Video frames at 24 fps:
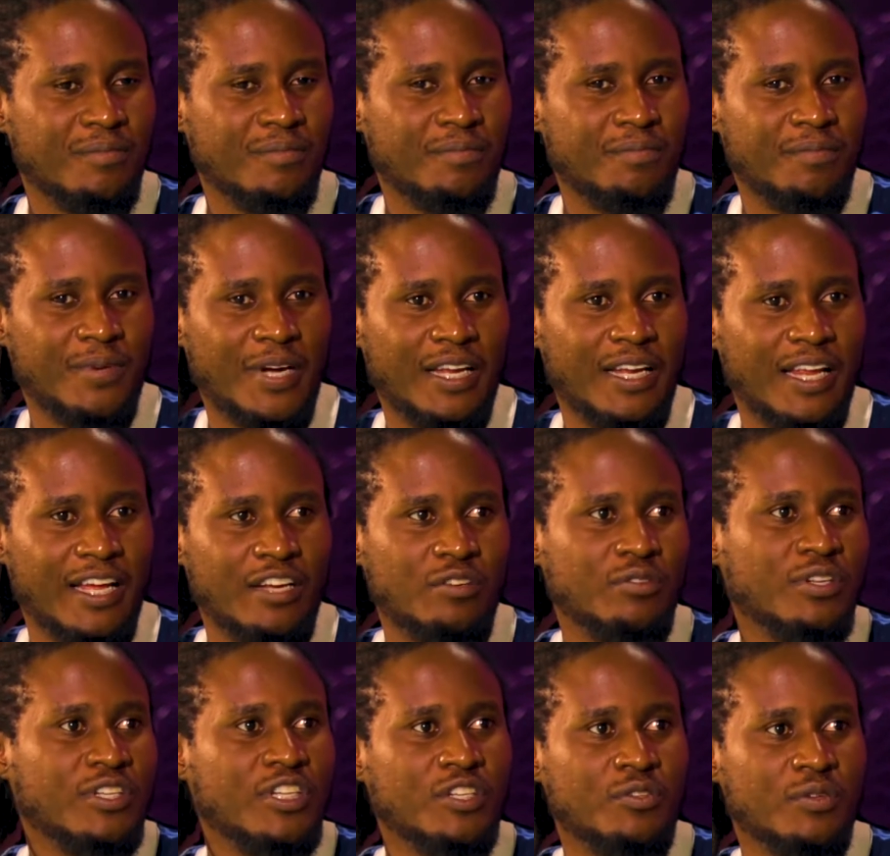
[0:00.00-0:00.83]
By
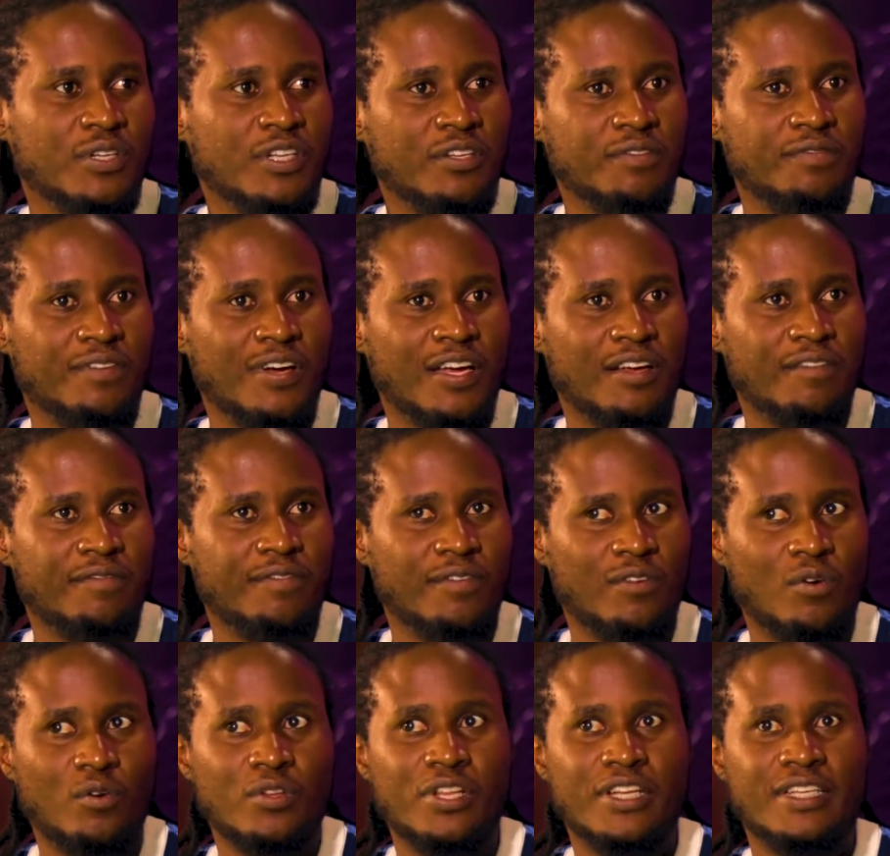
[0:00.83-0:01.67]
like 2025,
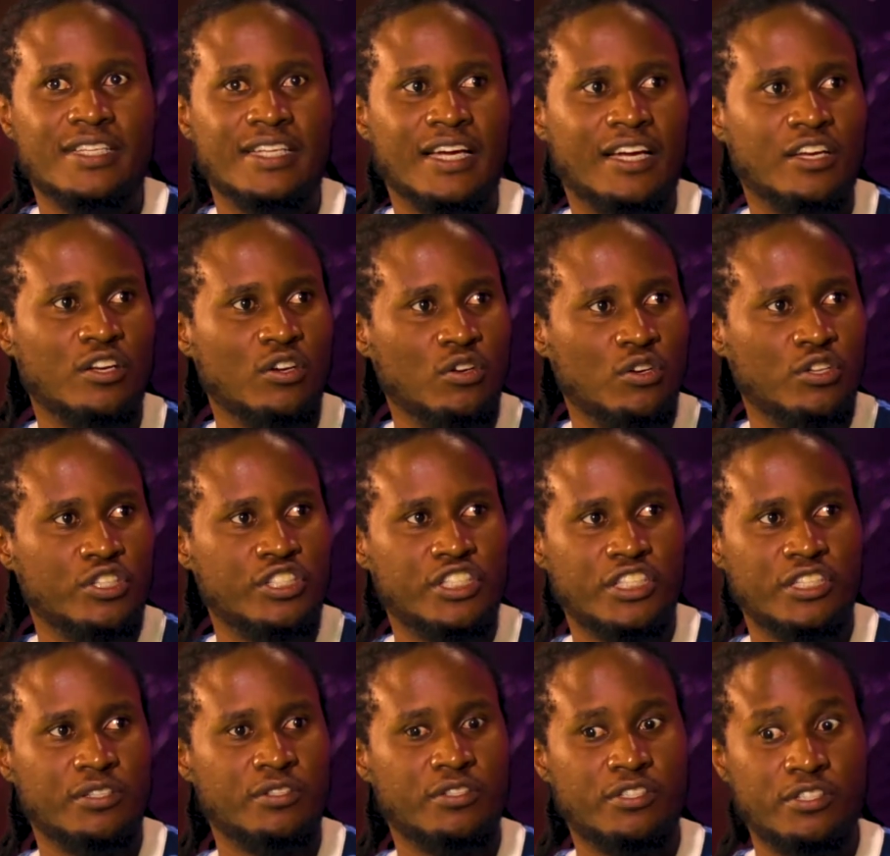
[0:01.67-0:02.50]
all the
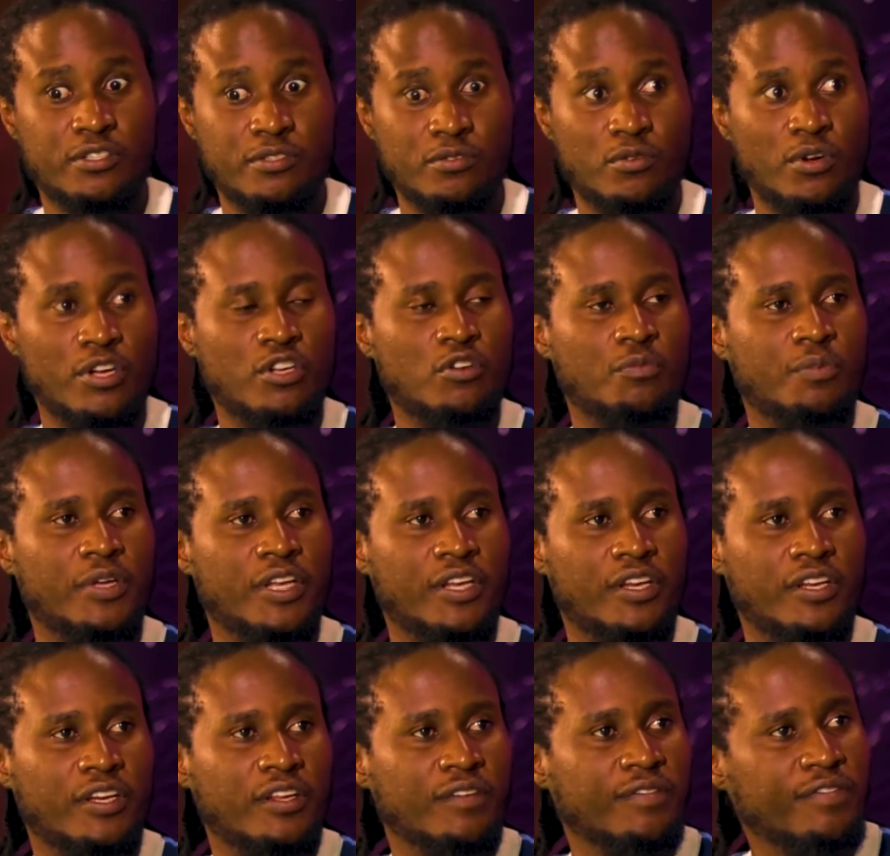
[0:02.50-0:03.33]
technology is going to be
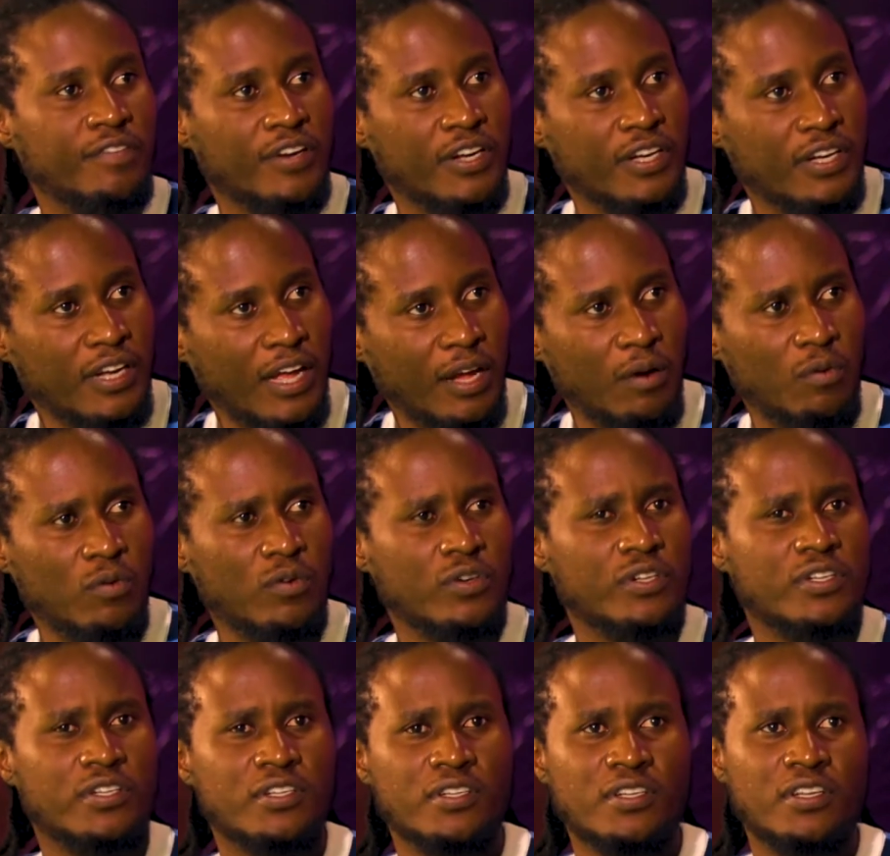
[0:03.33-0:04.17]
different. I
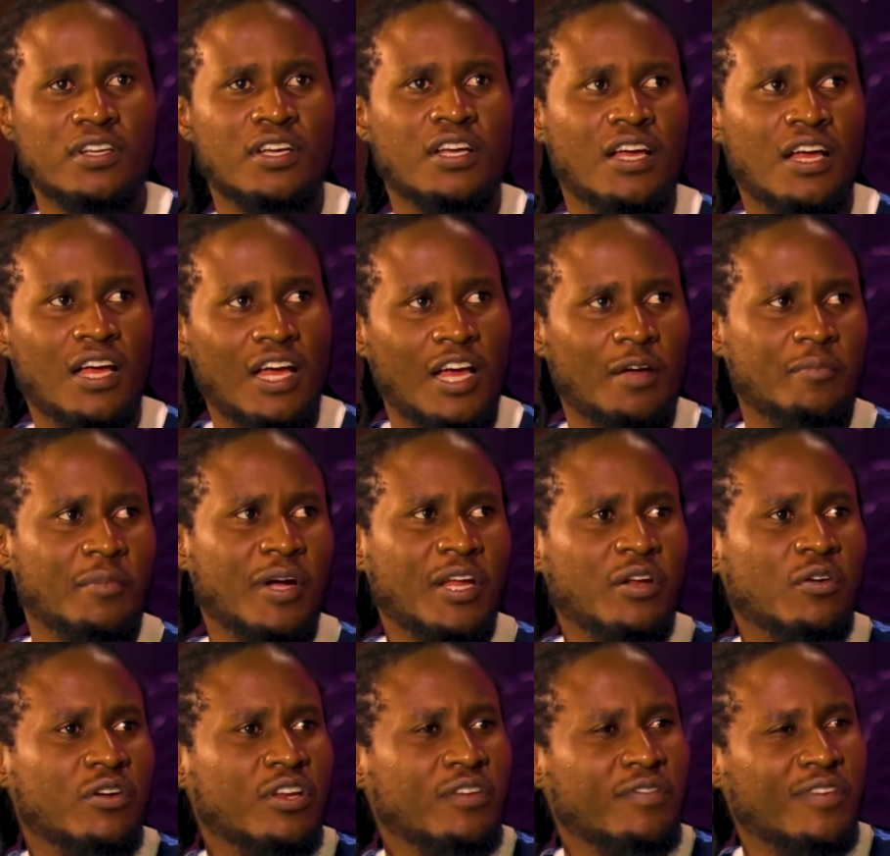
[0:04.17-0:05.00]

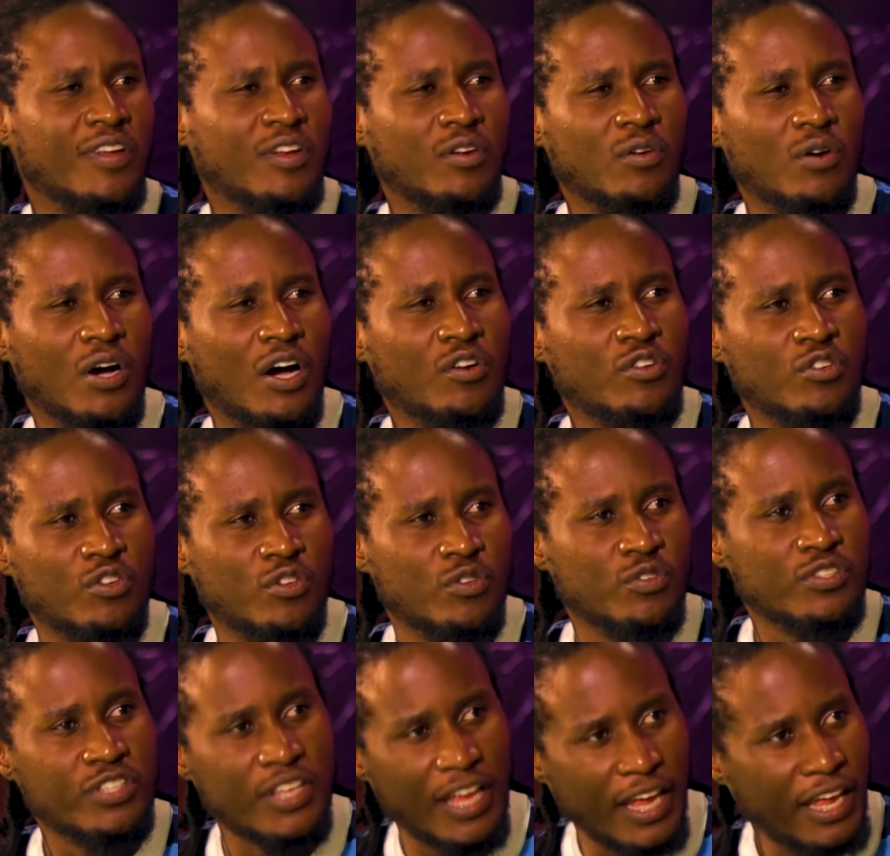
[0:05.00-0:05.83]
might not even know how to
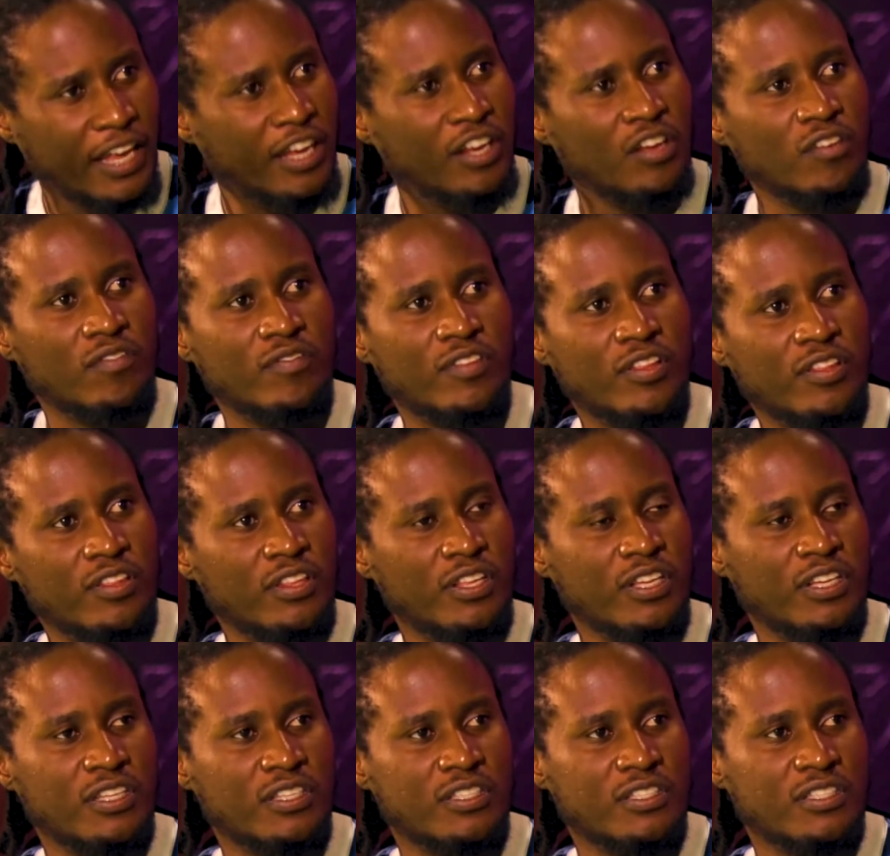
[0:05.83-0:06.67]
use any of the
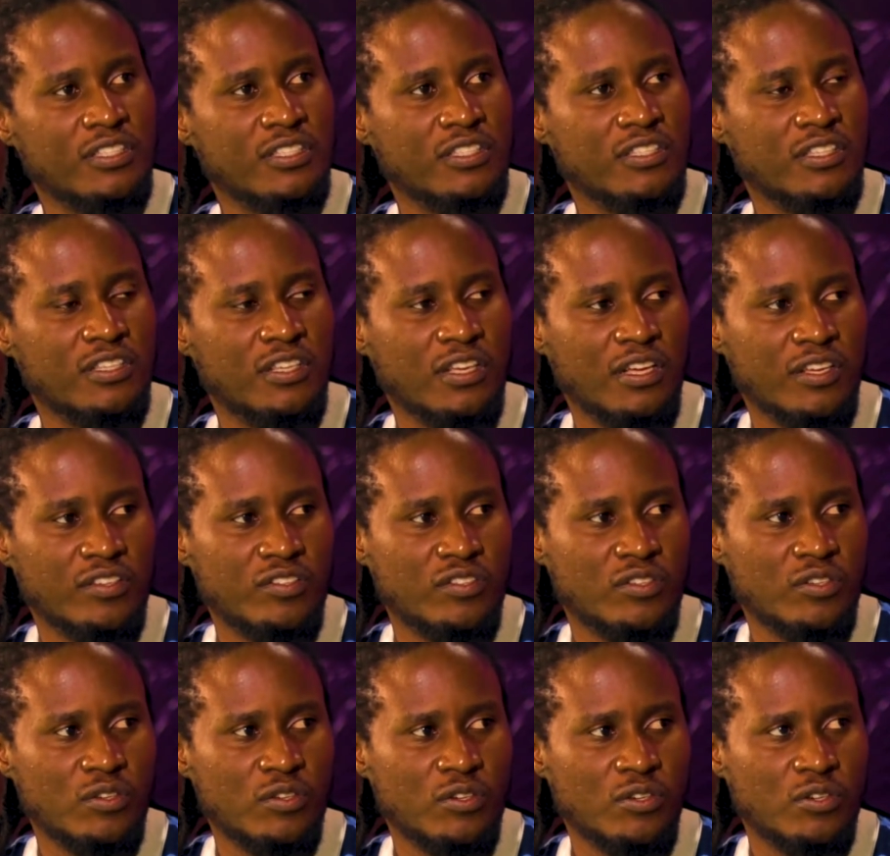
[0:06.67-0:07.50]
things.
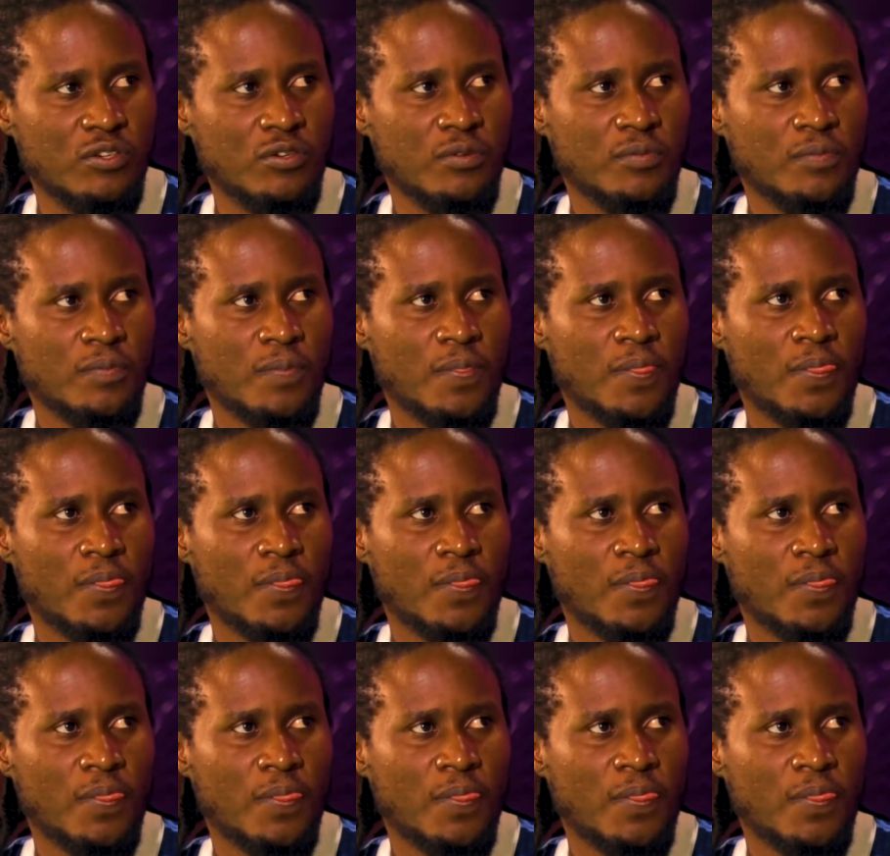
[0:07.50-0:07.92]
So